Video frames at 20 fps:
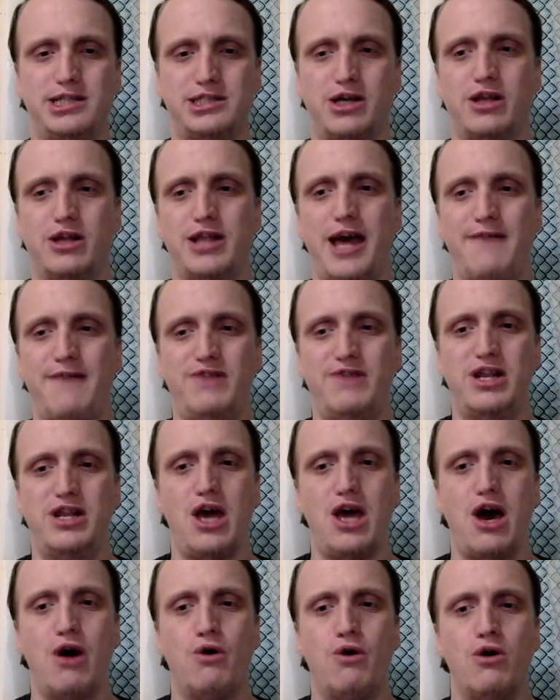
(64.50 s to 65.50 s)
on that
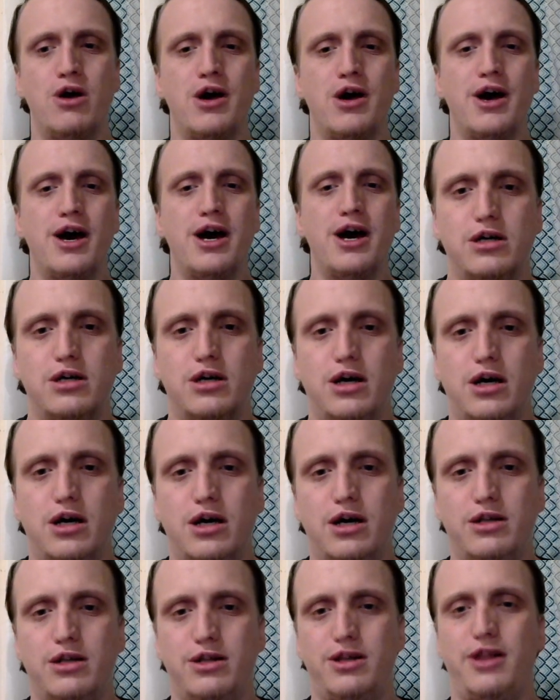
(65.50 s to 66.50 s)
video.
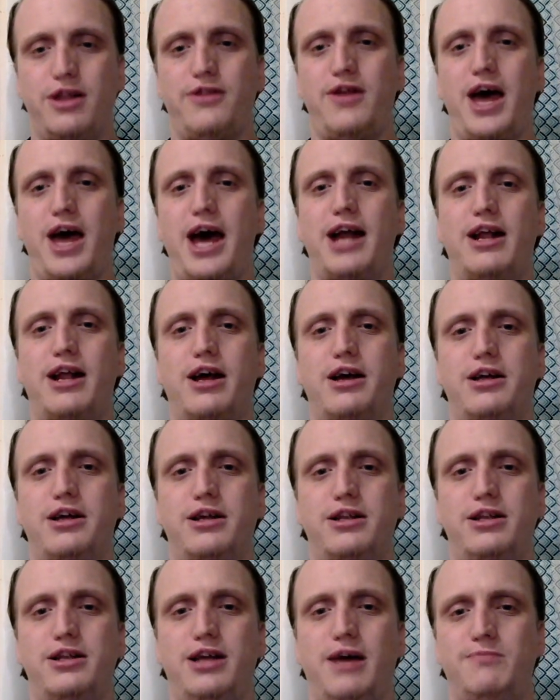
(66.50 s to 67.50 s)
Other than
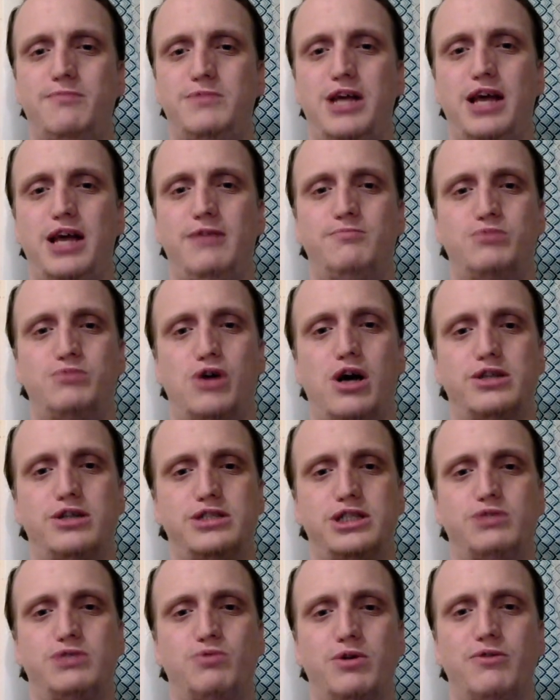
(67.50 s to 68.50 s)
that, the update
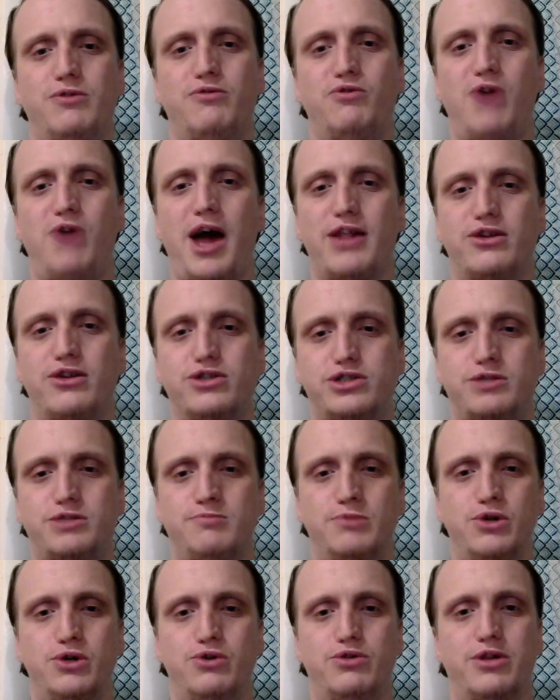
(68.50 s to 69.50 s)
process went rather
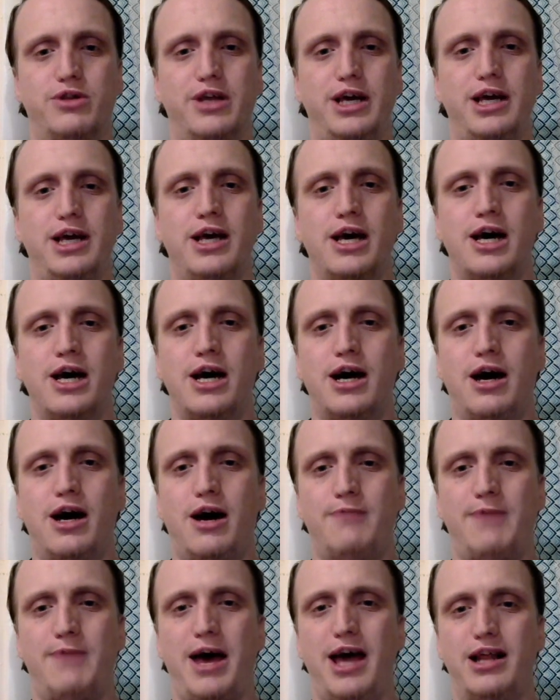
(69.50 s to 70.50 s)
smoothly.
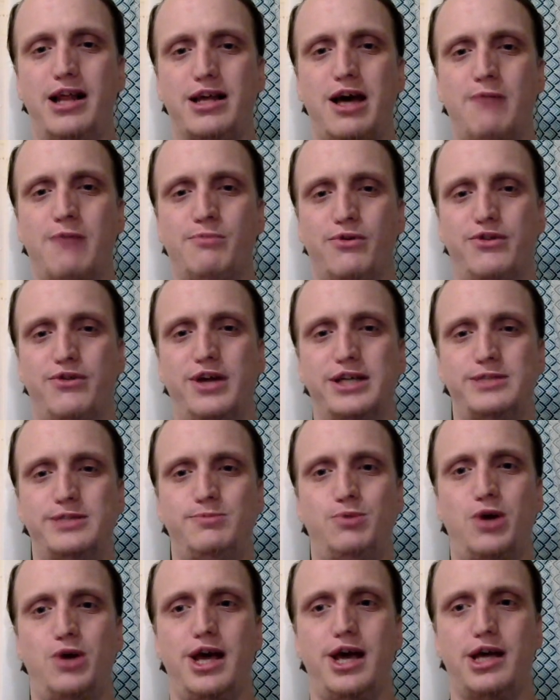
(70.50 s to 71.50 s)
I had a couple things
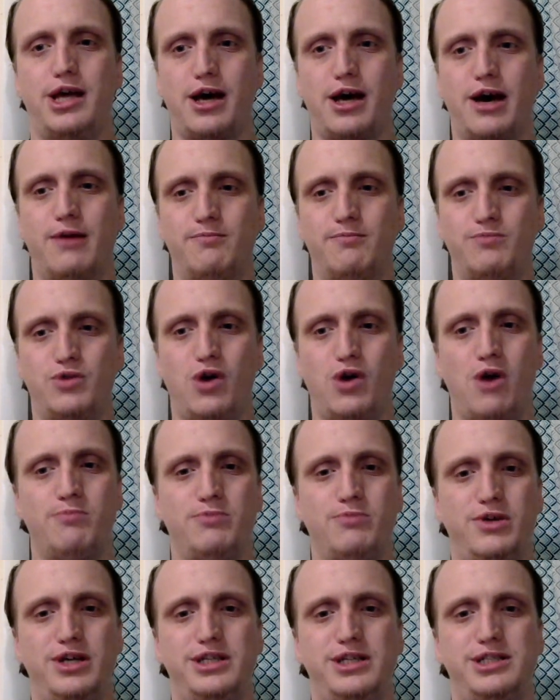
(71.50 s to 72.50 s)
break.
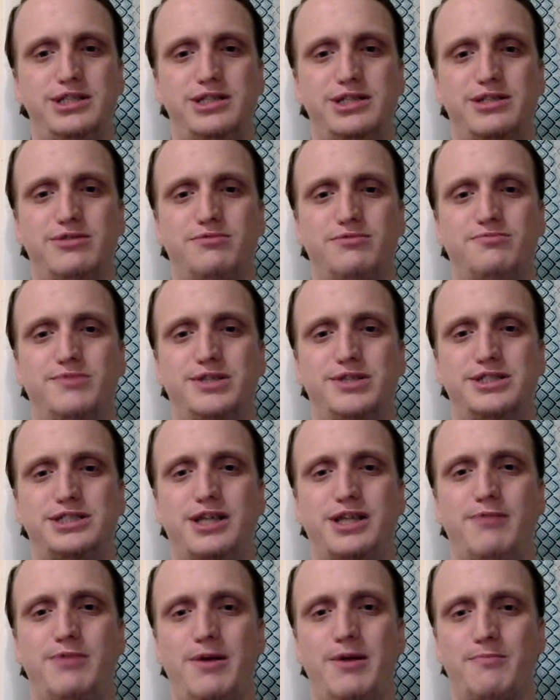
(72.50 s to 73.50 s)
Normally, when
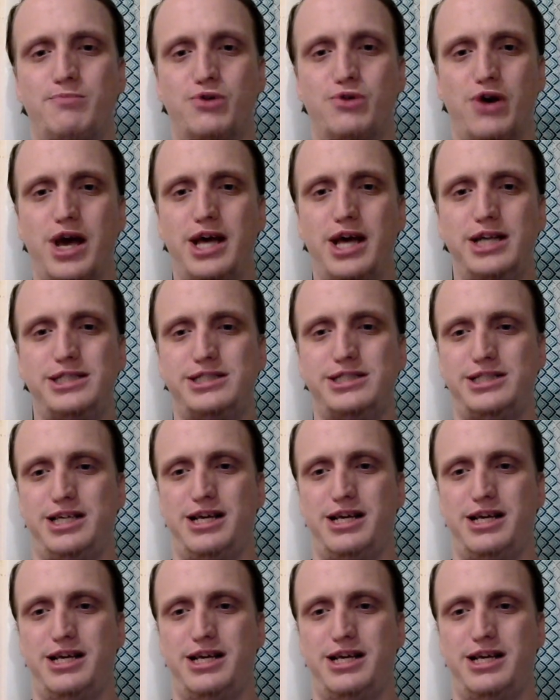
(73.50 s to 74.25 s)
something breaks